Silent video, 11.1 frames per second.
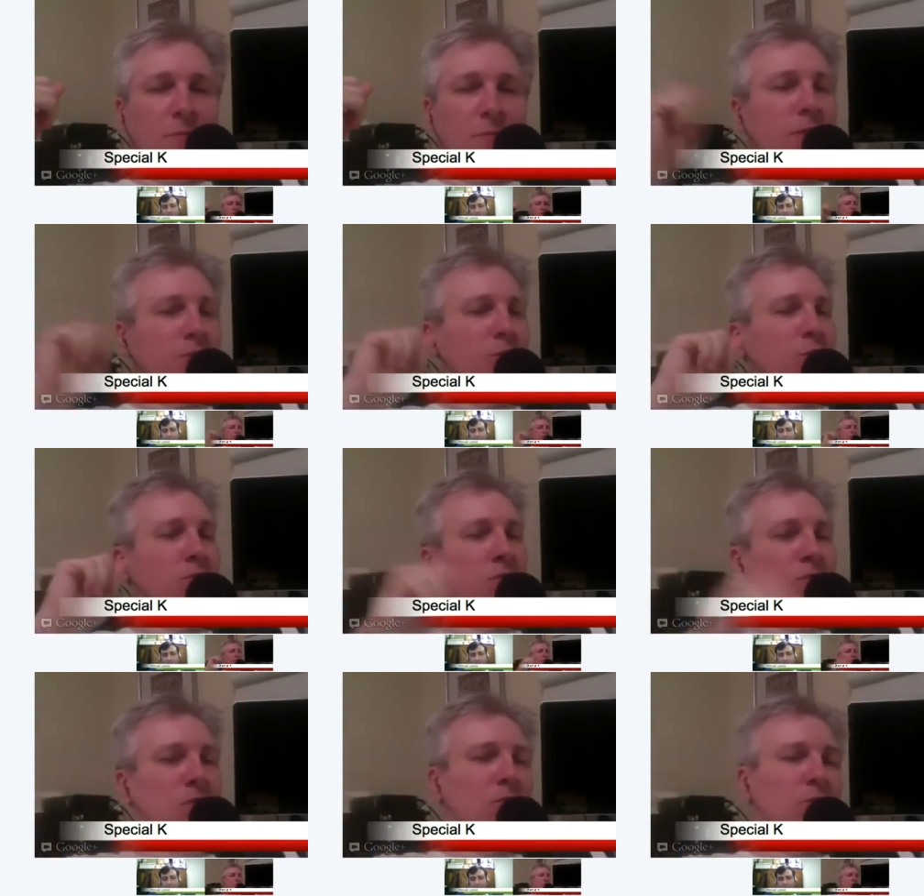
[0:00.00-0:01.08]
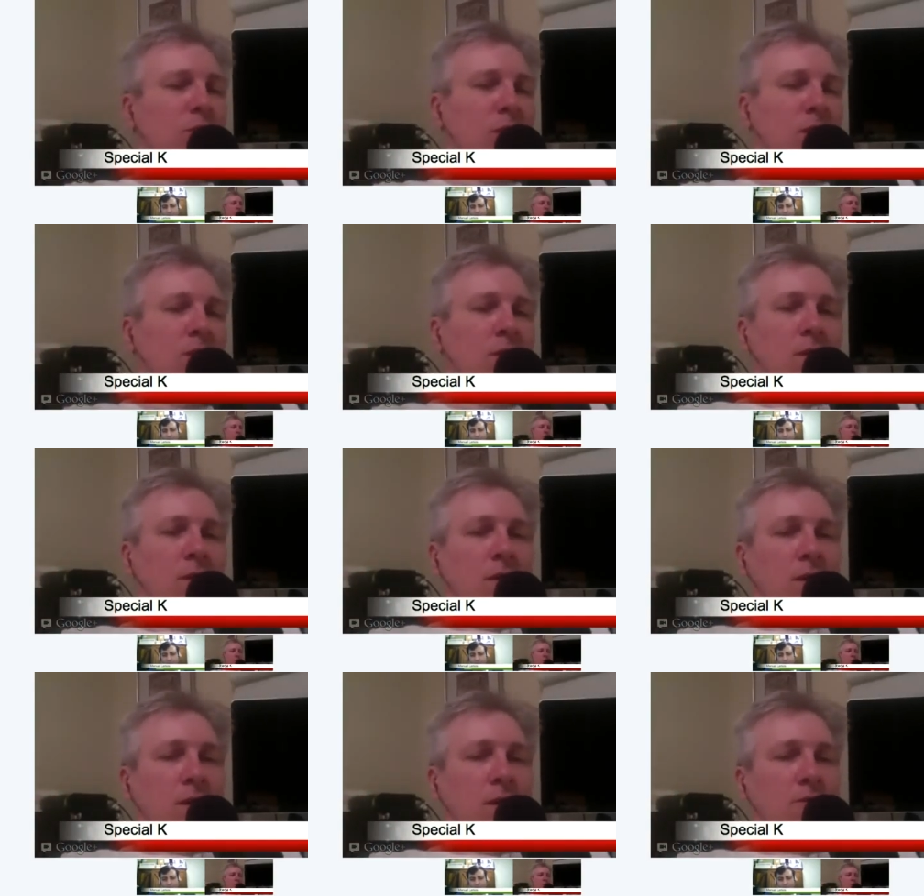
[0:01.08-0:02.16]
Mike Schwartz continuing
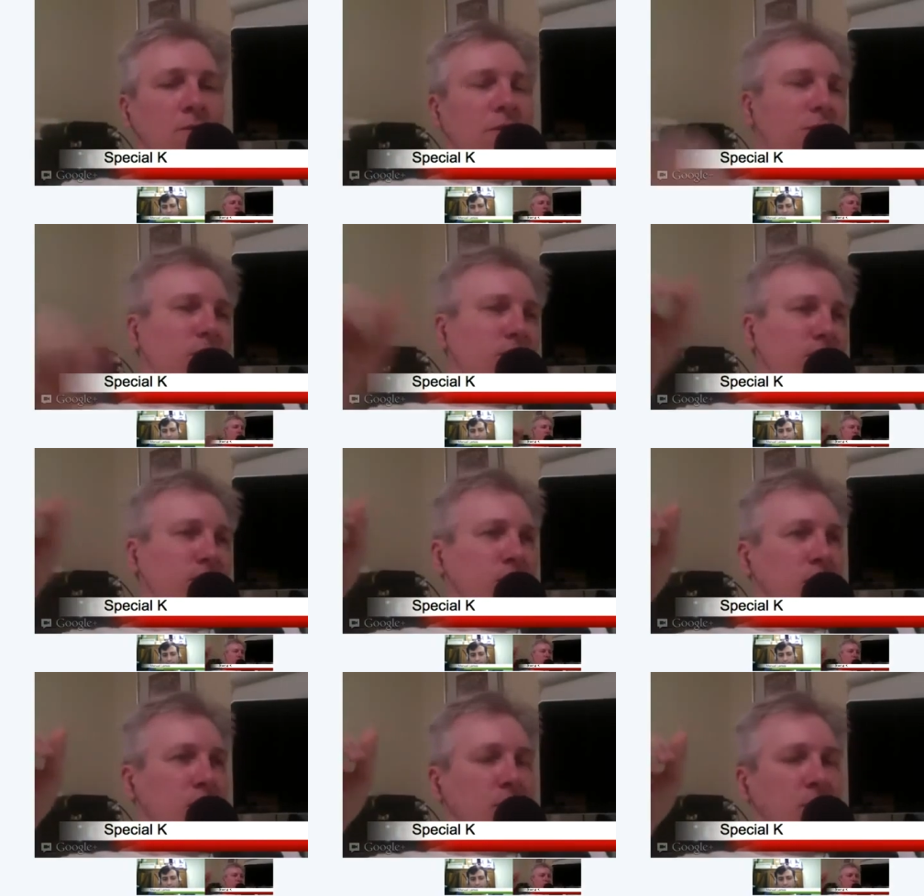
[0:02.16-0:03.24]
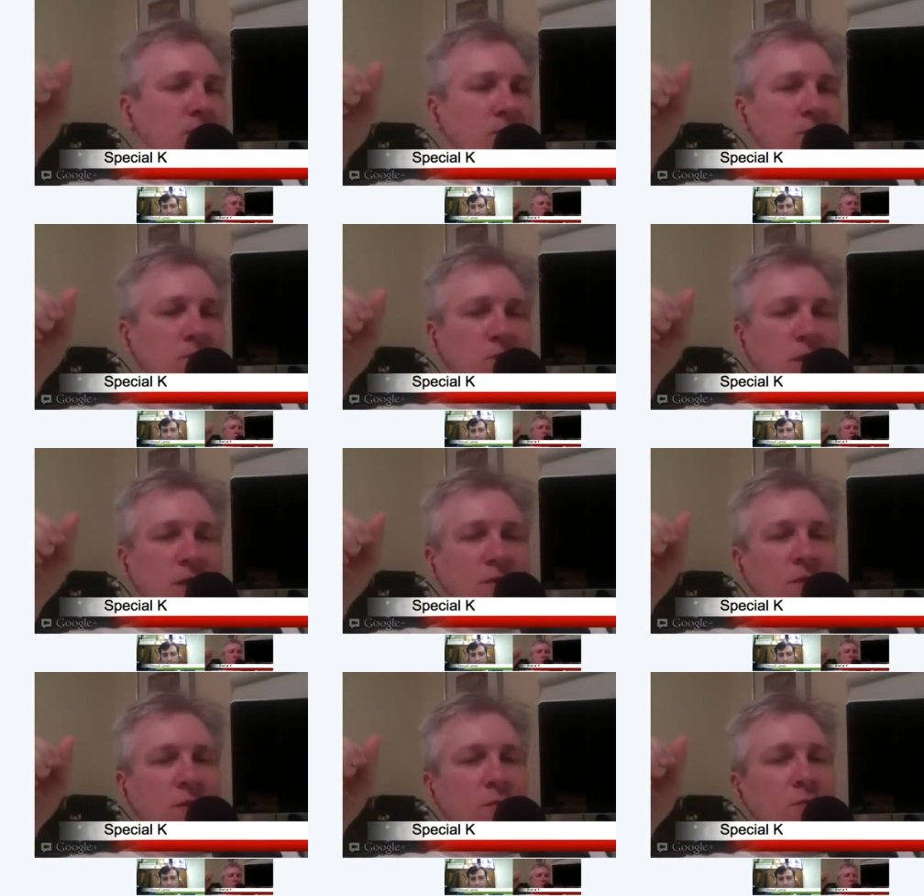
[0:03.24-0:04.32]
his series of talking about his Silk.js.
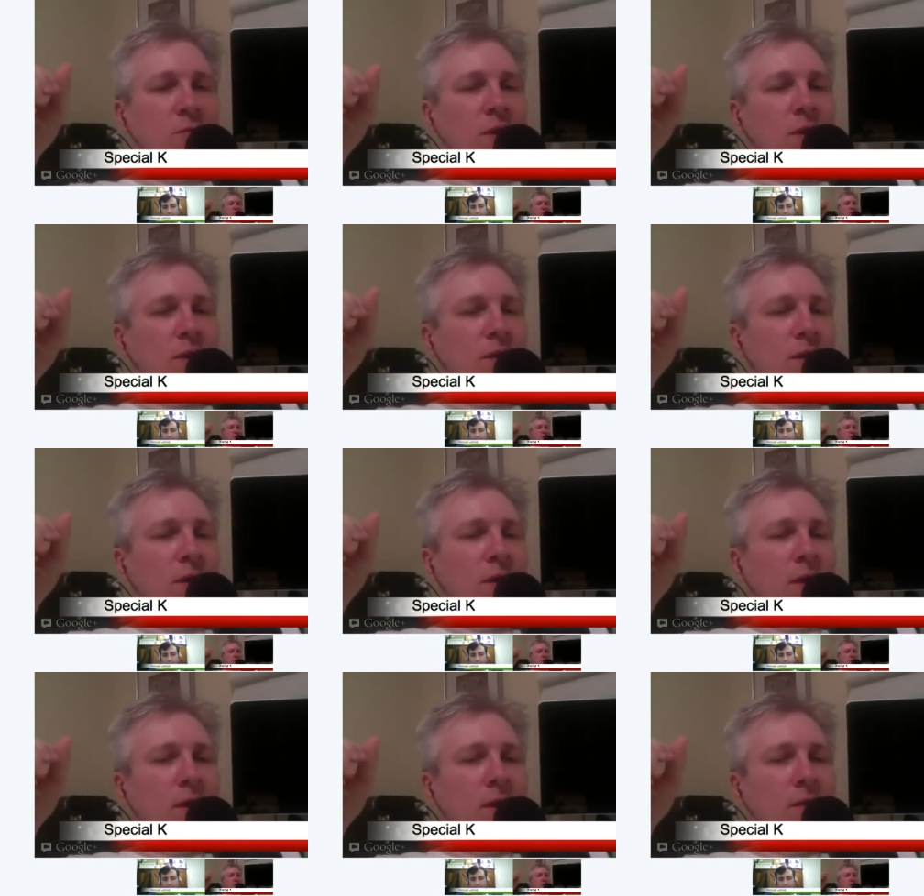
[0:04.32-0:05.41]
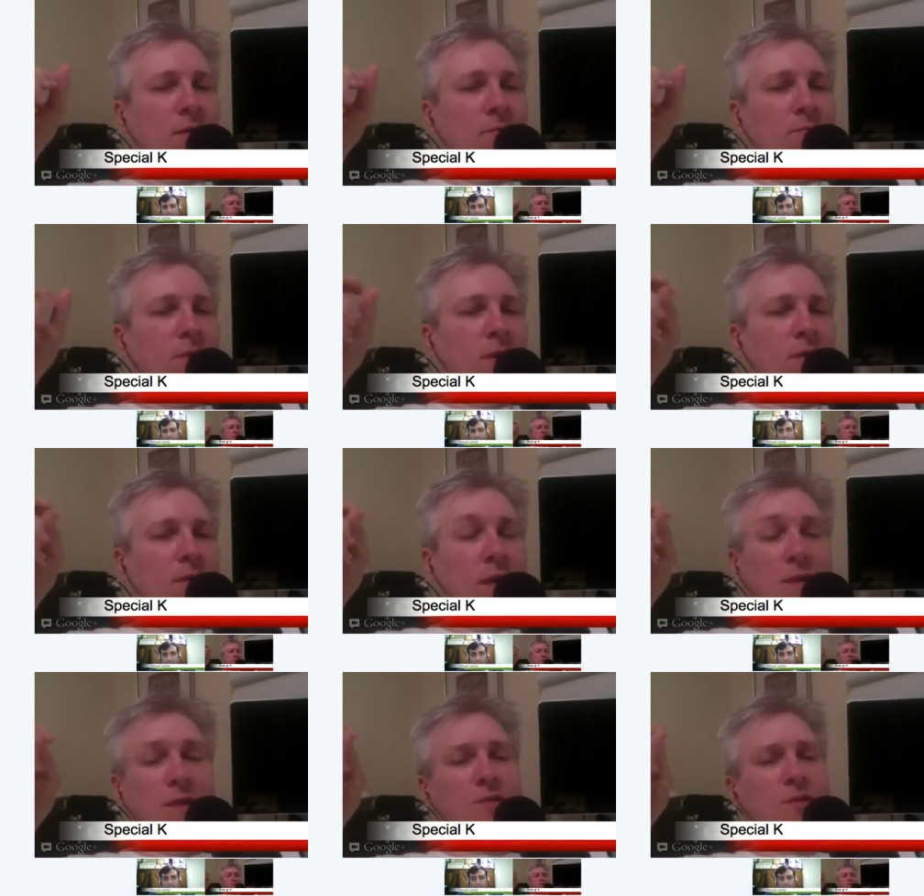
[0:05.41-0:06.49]
He wrote I
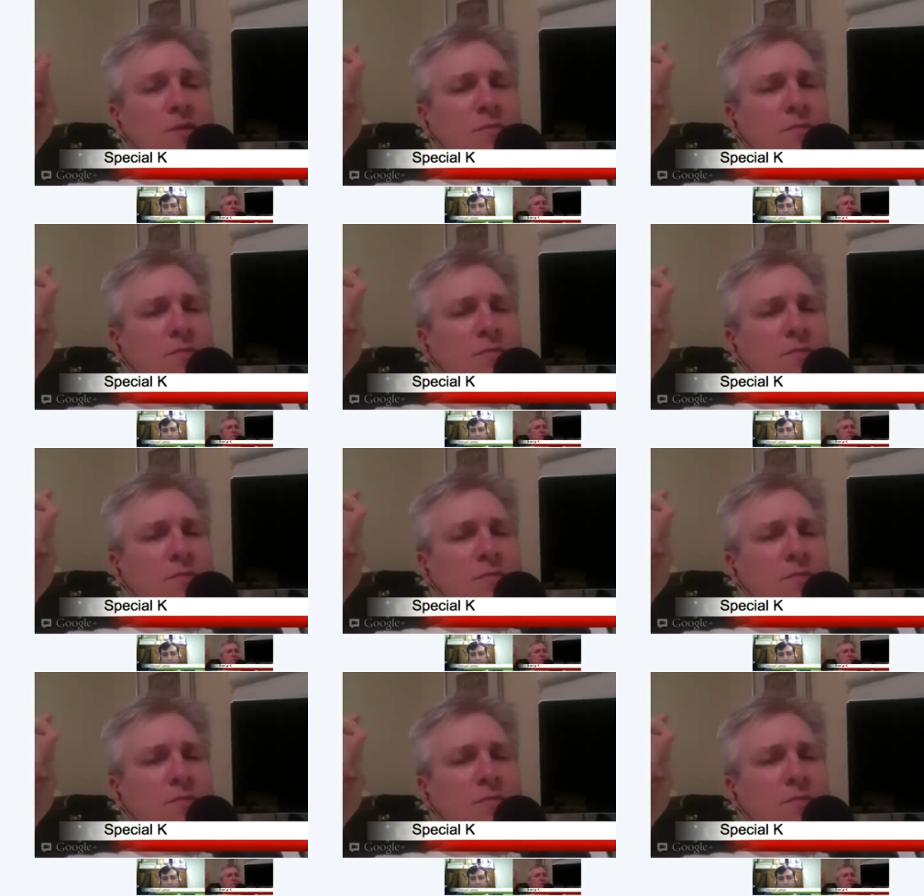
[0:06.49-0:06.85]
think it's a